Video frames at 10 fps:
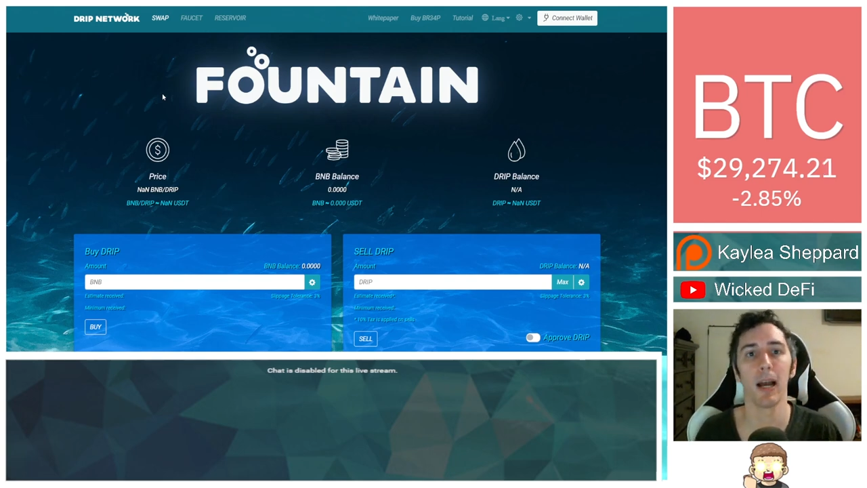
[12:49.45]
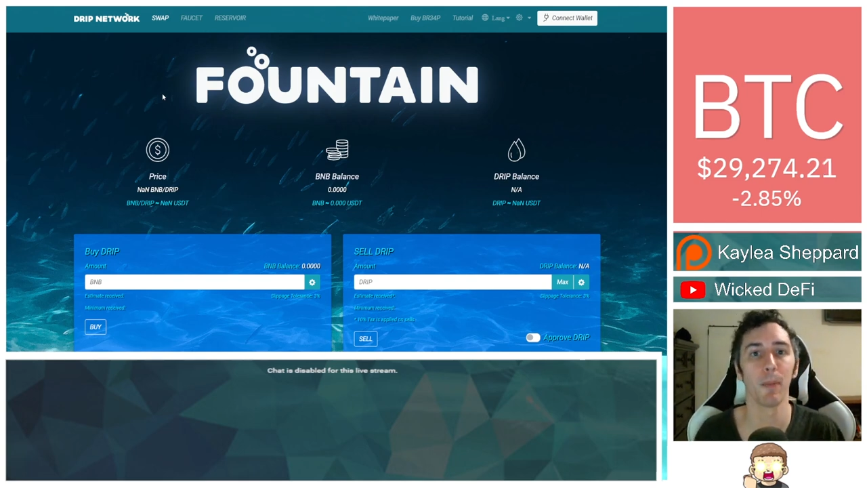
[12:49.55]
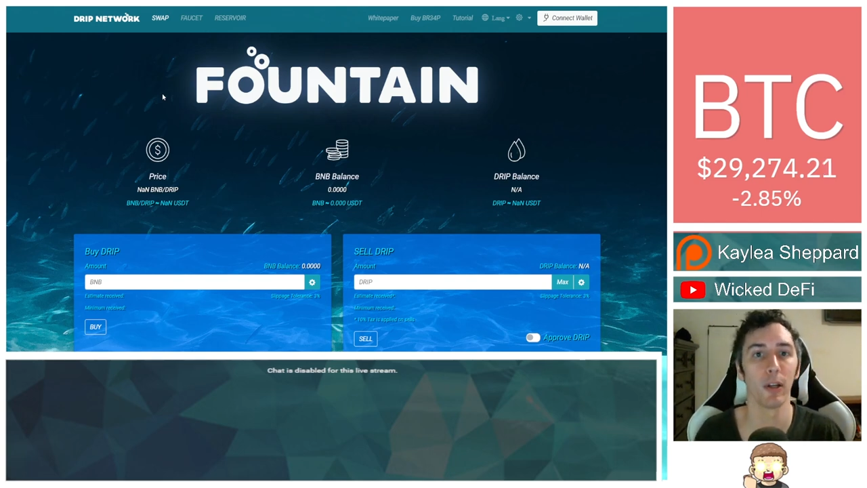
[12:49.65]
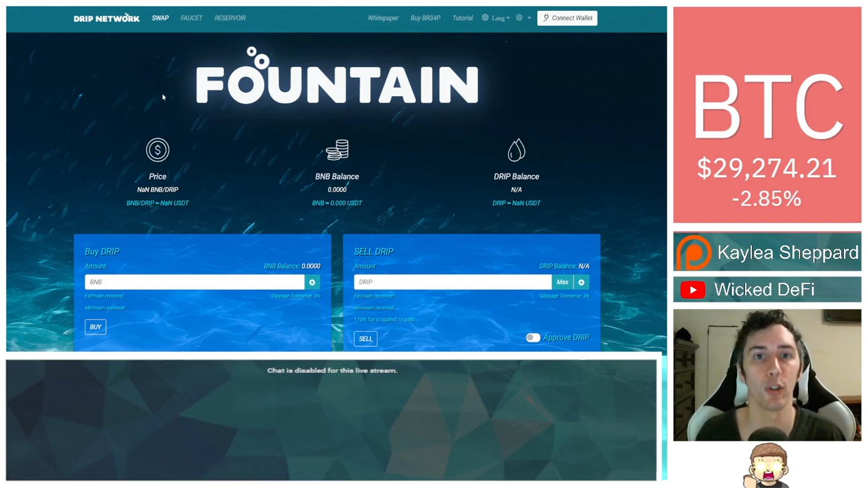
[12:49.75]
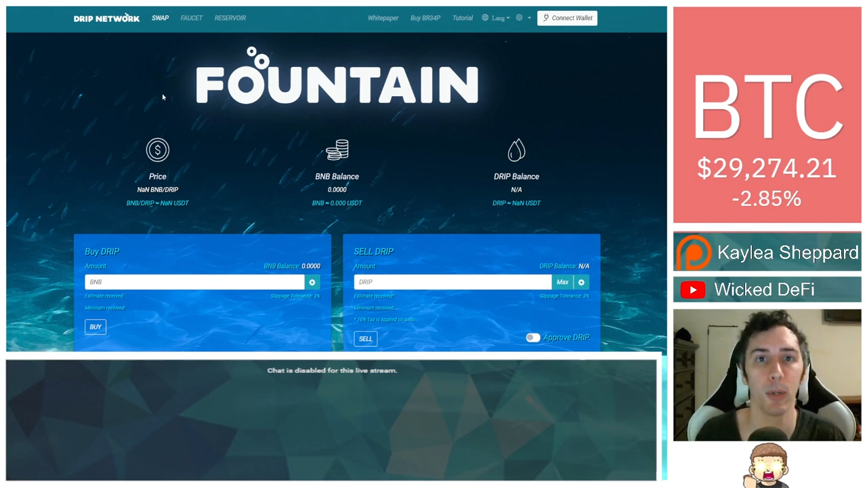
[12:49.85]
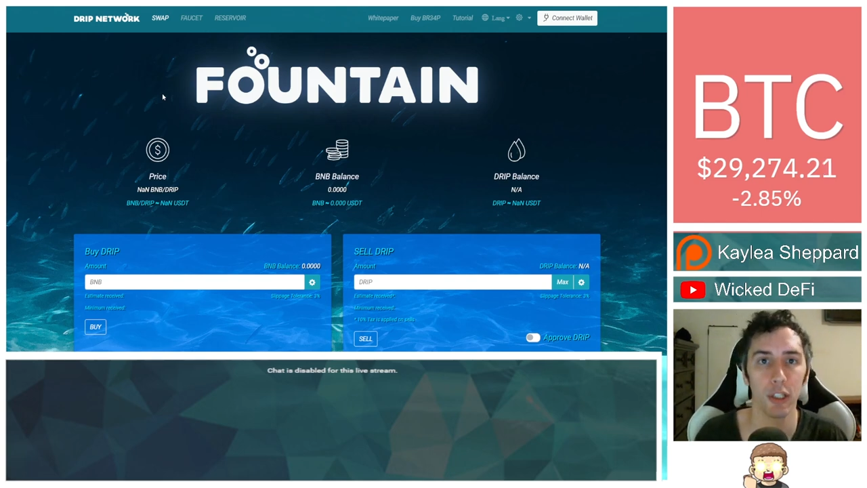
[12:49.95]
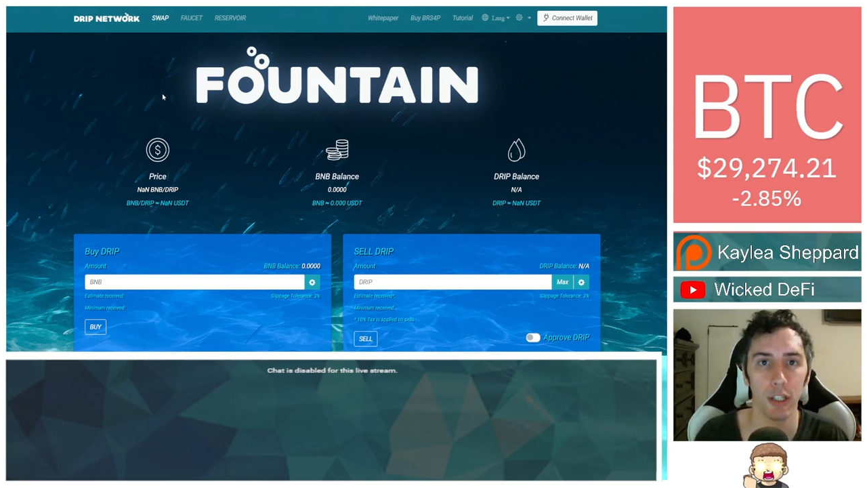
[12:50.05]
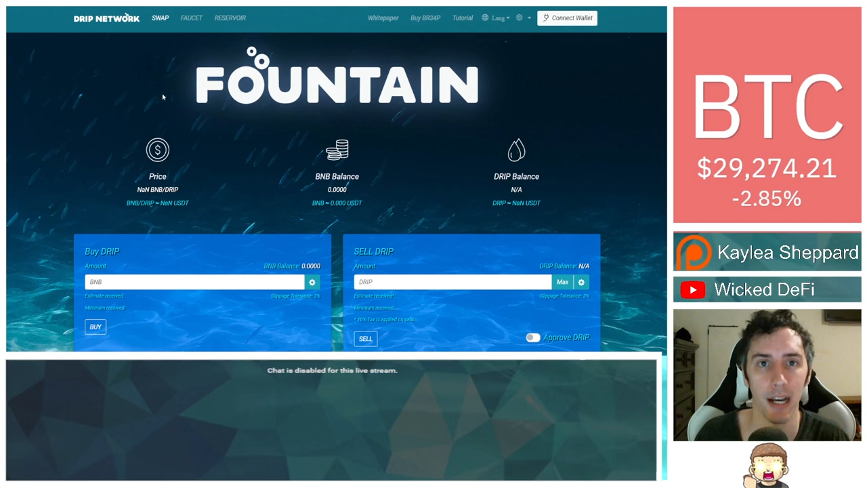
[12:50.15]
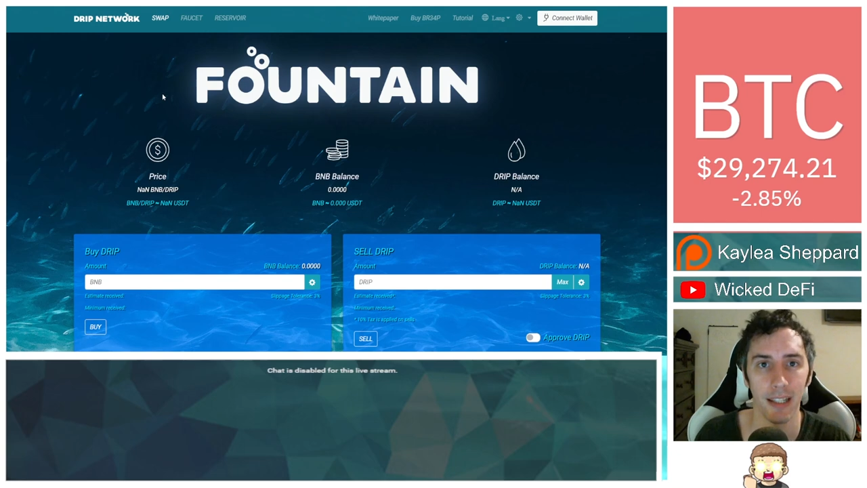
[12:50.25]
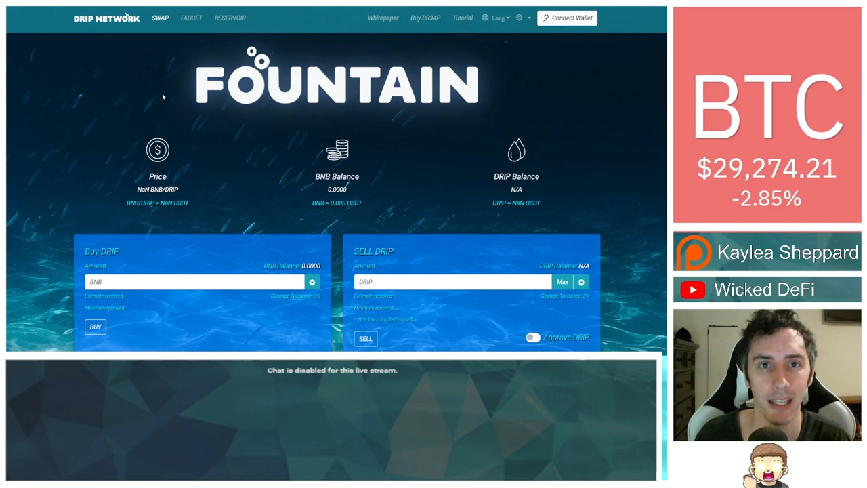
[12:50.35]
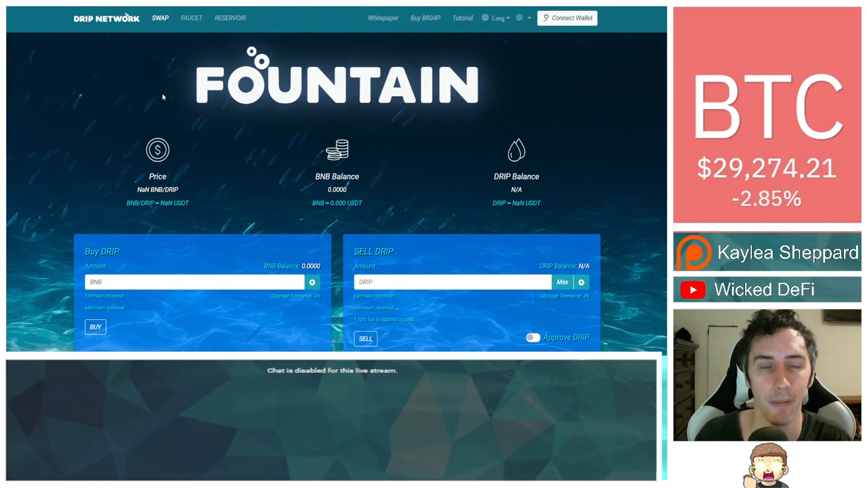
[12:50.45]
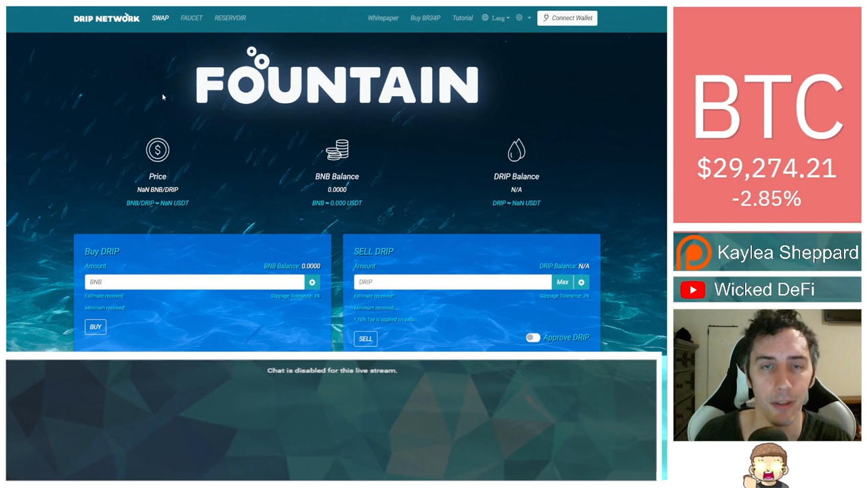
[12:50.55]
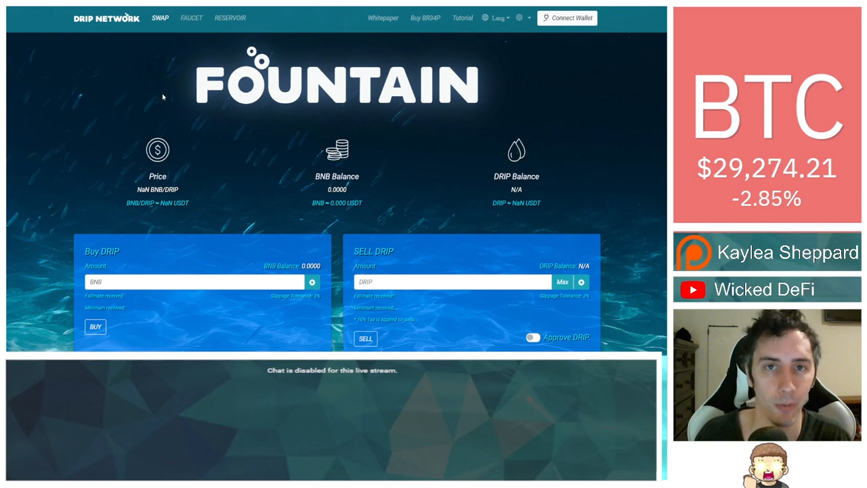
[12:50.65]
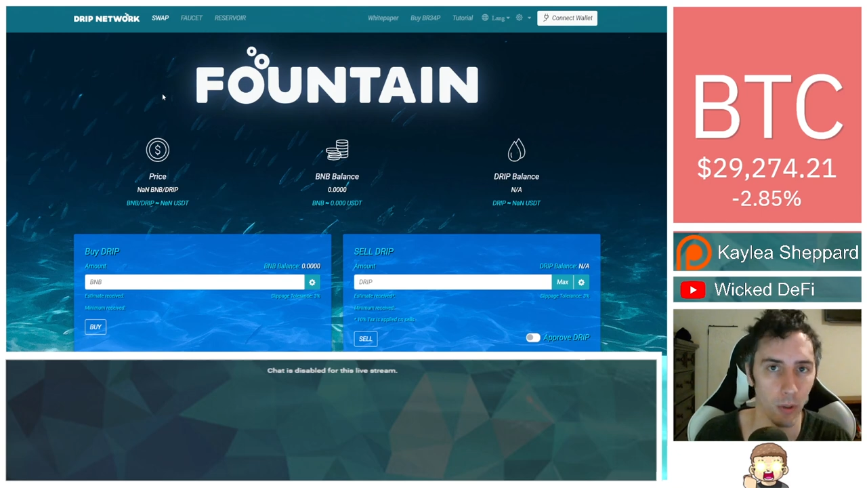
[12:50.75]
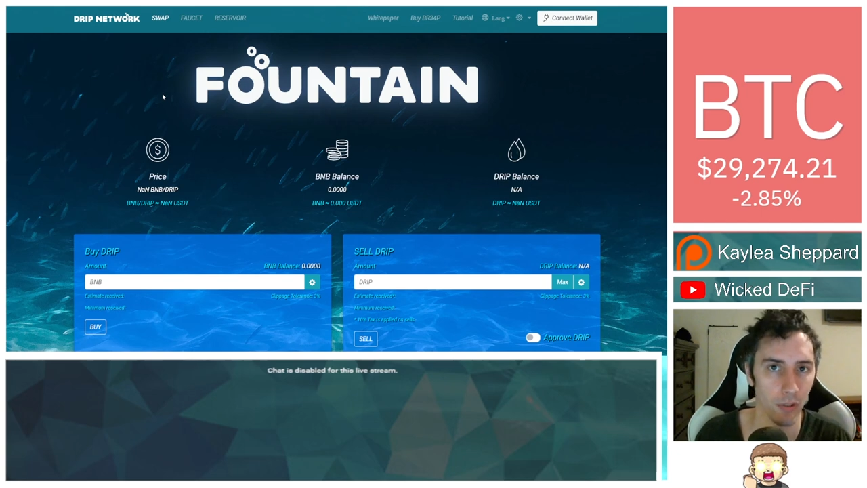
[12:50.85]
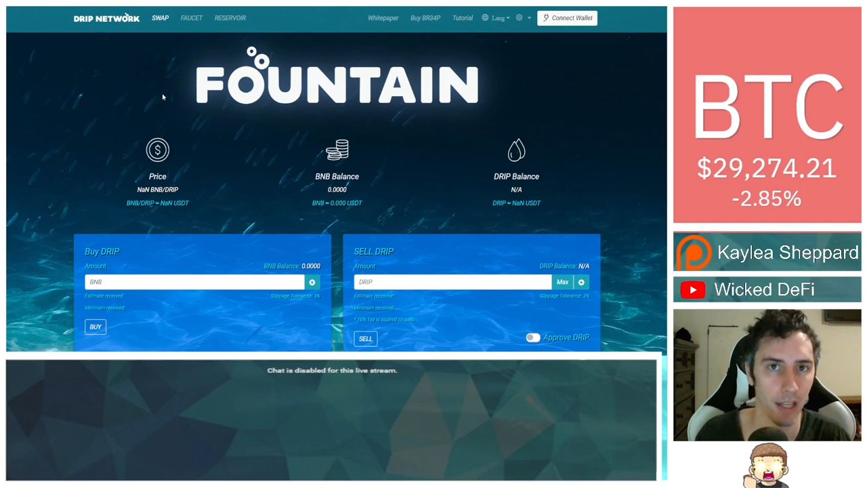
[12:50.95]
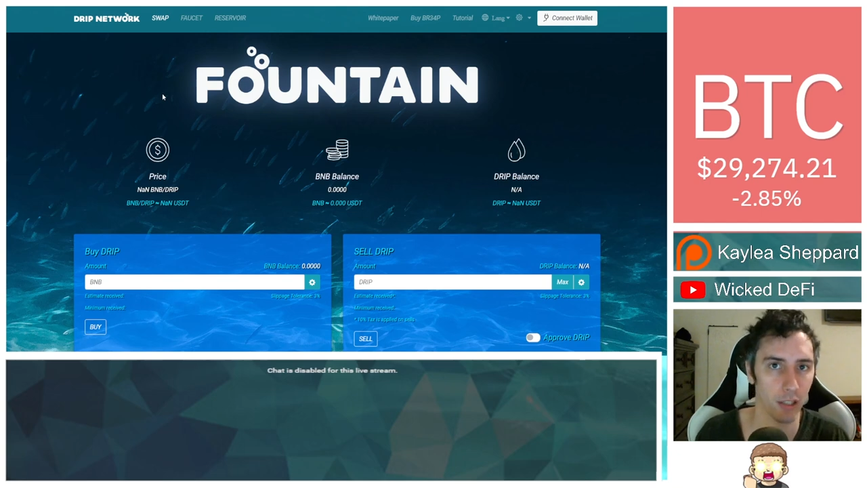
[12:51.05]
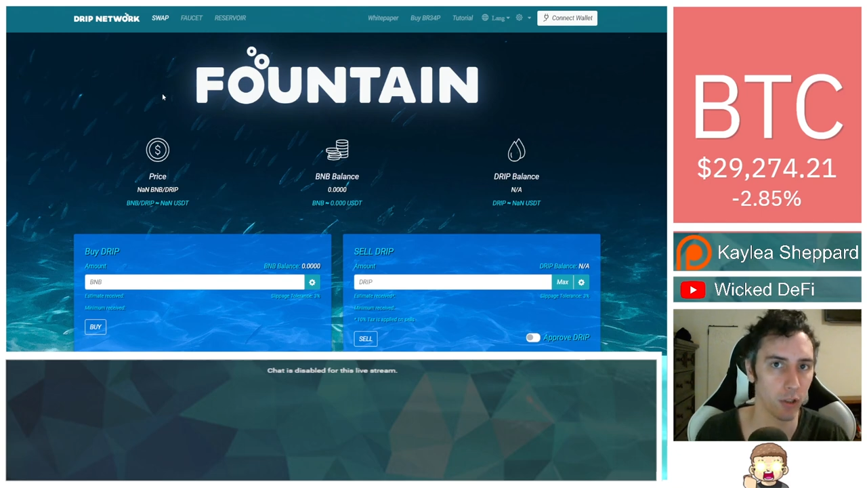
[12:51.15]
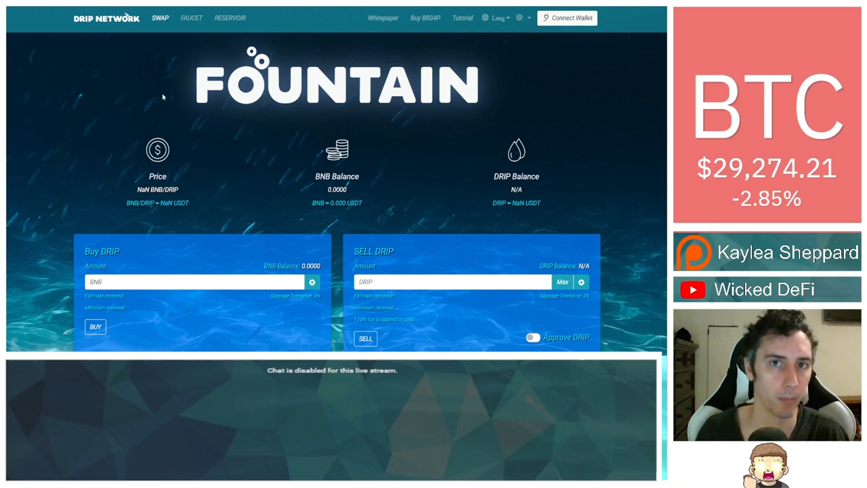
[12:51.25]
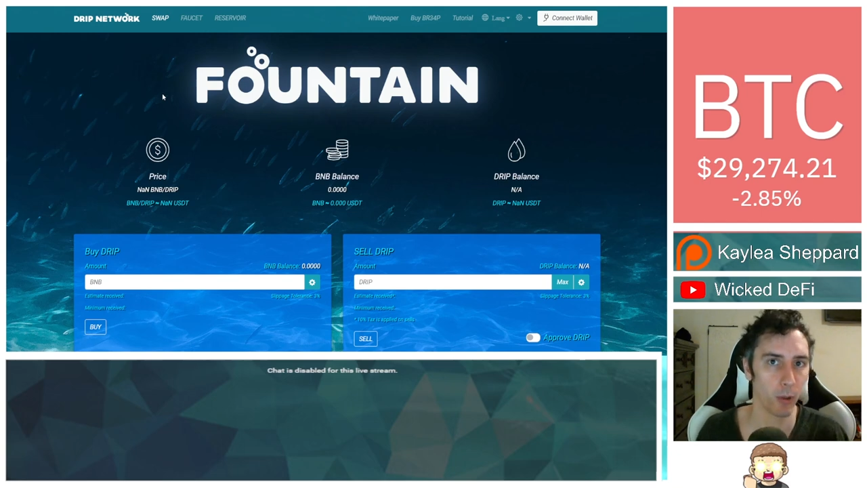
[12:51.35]
I'm on twitch.tv forward
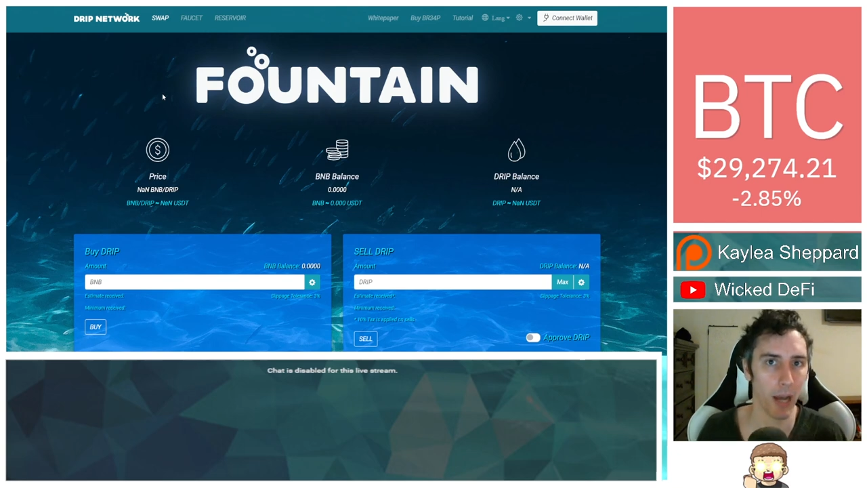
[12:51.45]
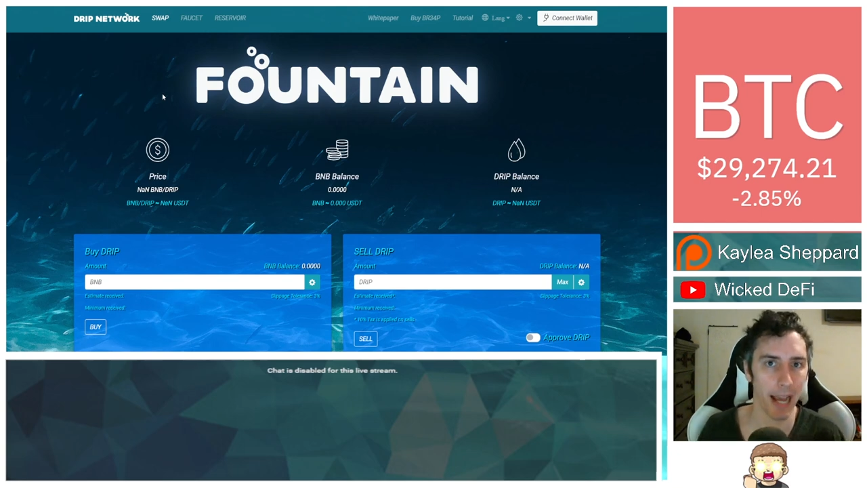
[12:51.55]
slash crypto